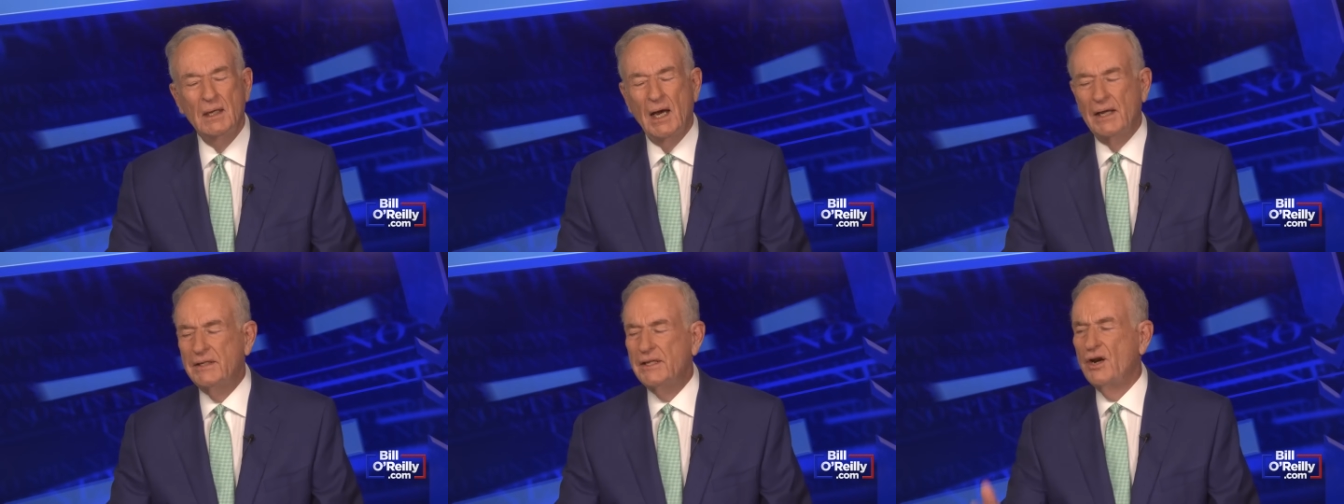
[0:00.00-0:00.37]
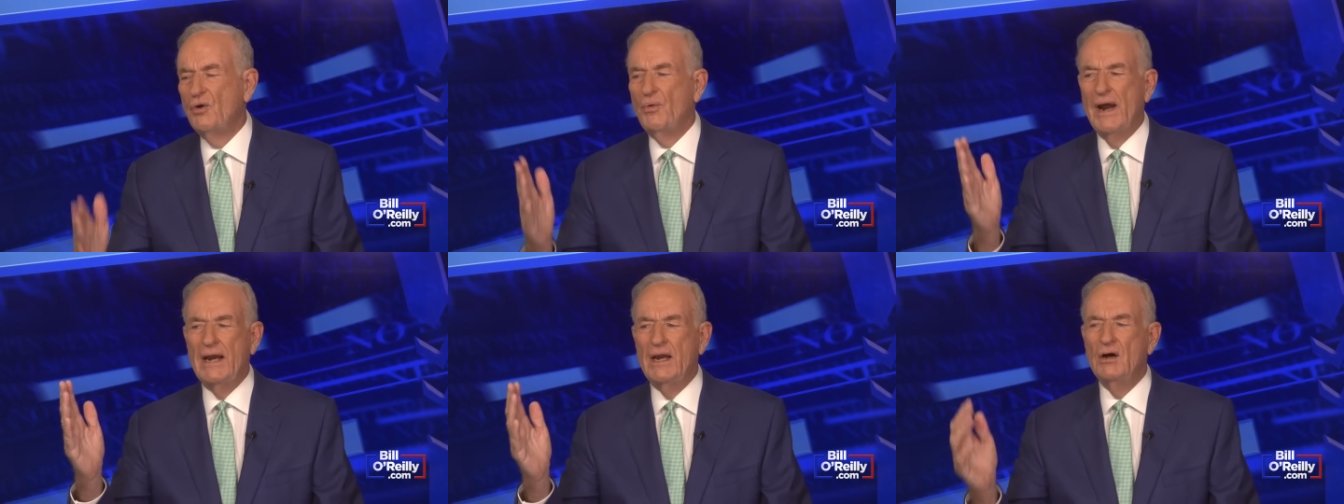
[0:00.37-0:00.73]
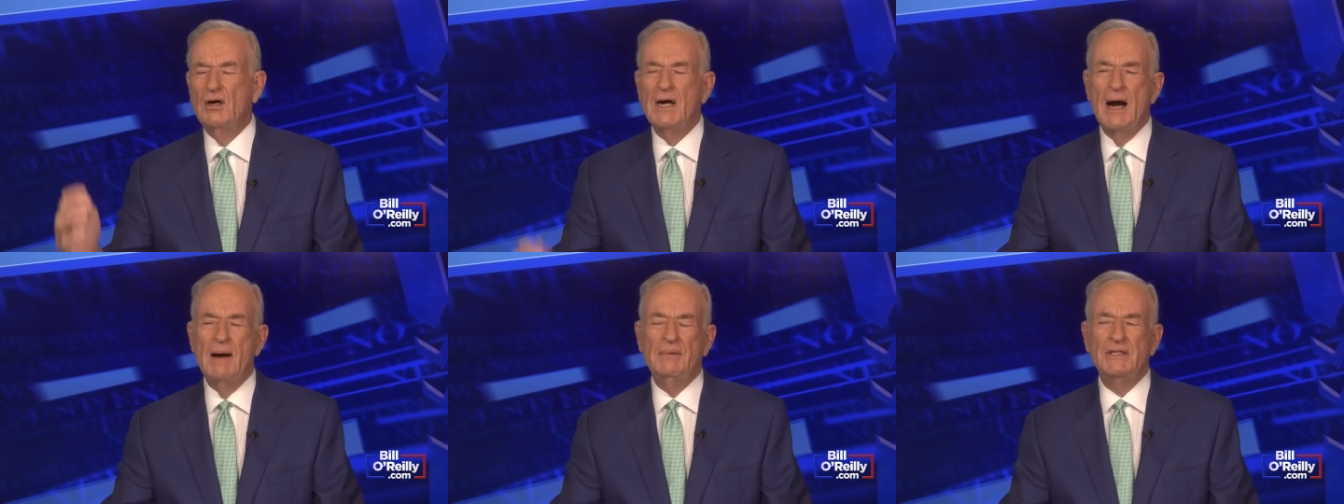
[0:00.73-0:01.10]
I did a radio
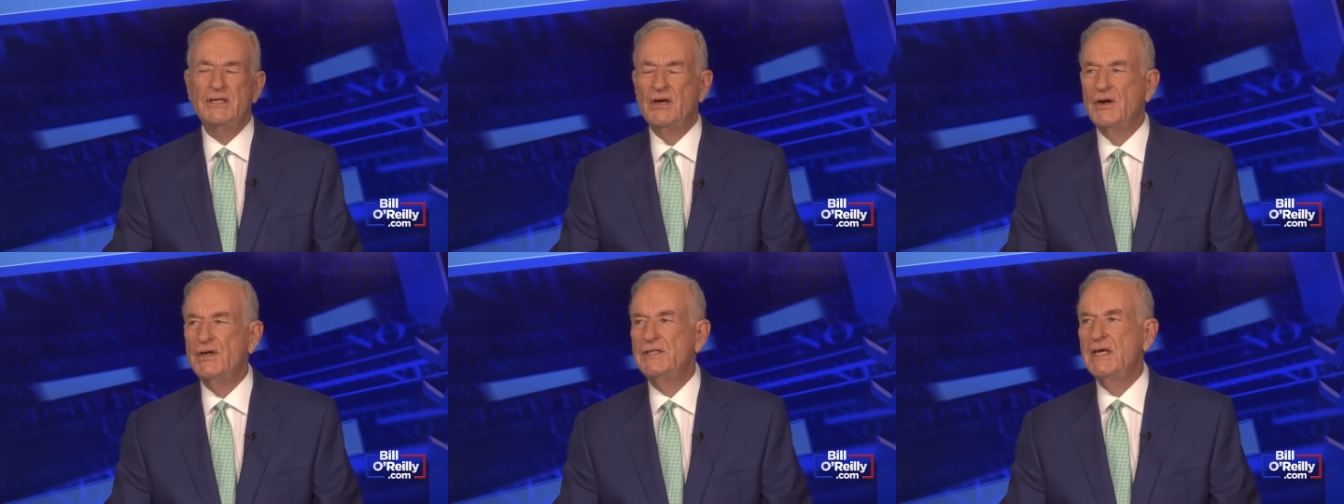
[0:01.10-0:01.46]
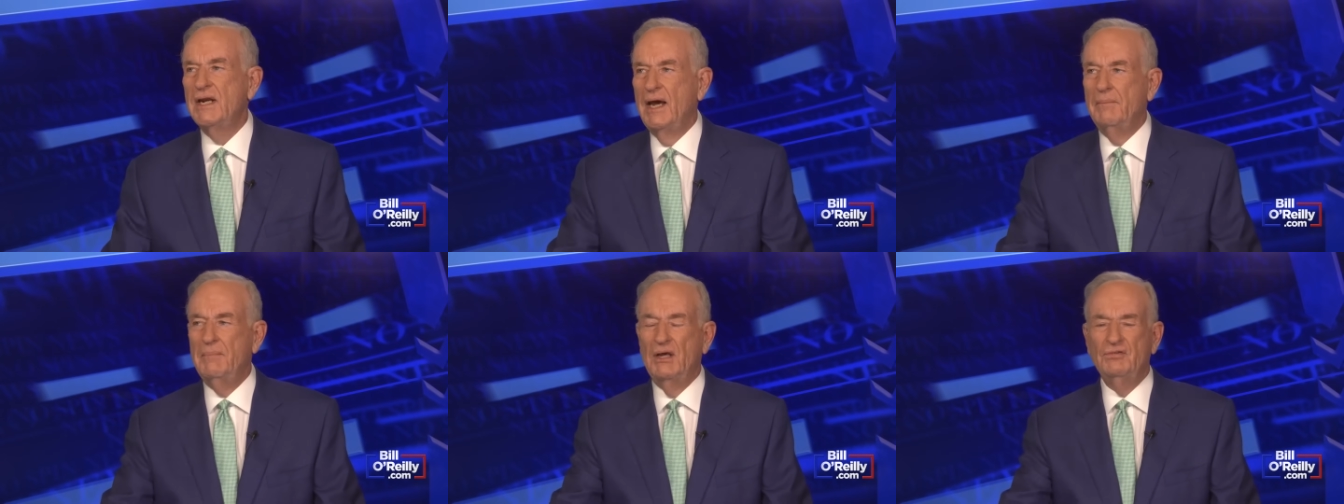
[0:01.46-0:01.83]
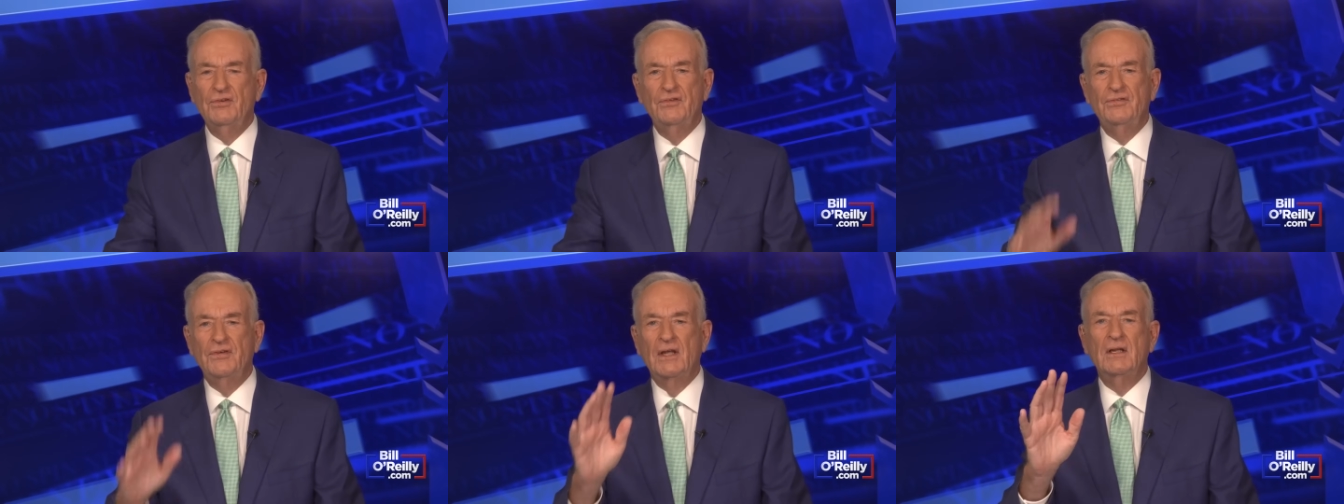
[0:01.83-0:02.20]
commentary today. I
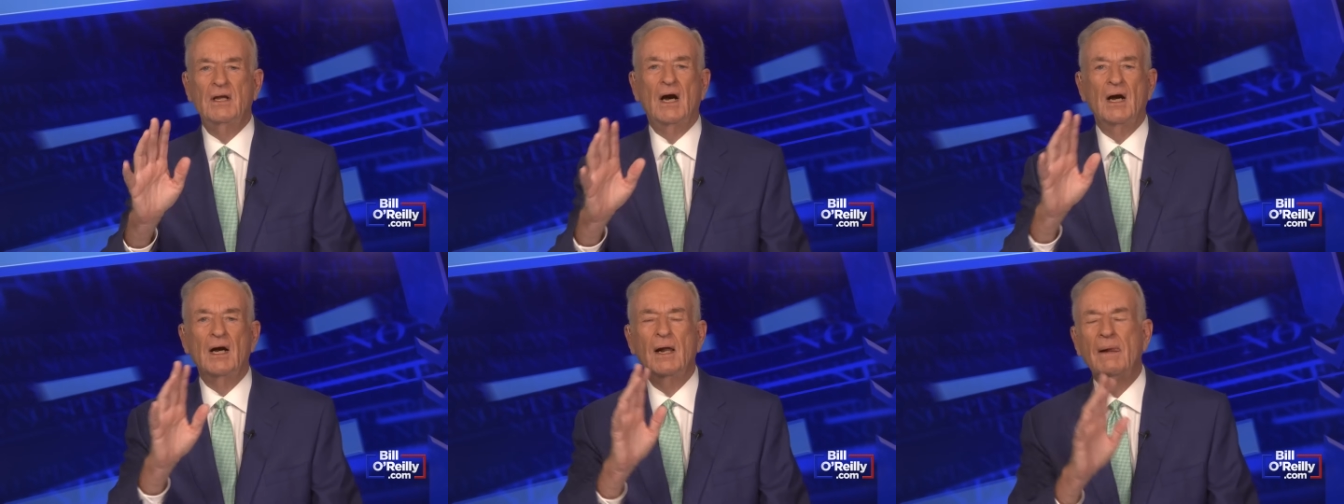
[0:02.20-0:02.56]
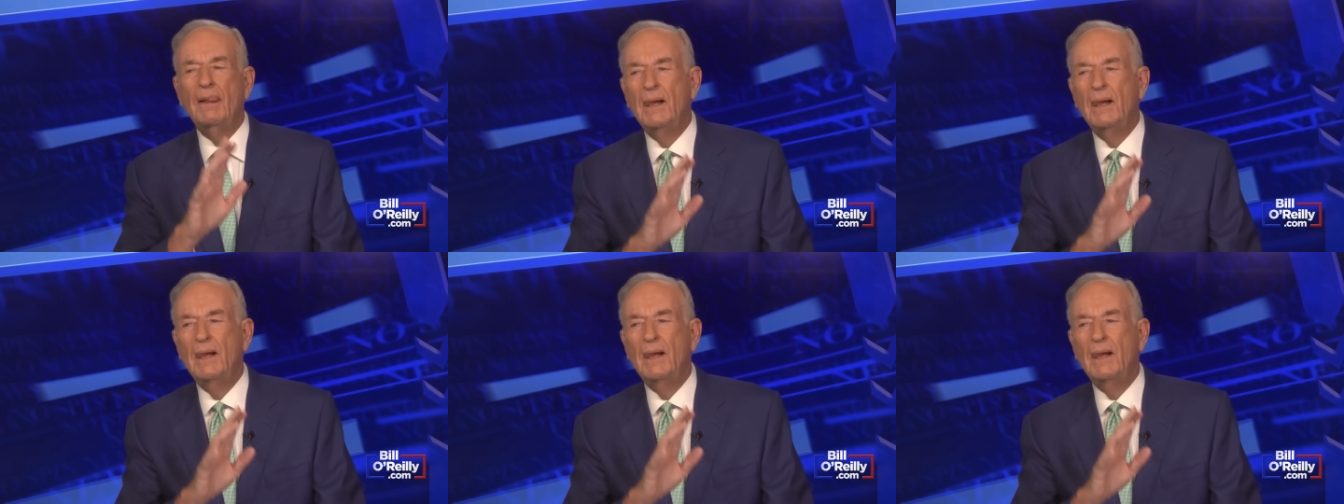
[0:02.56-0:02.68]
basically said, look,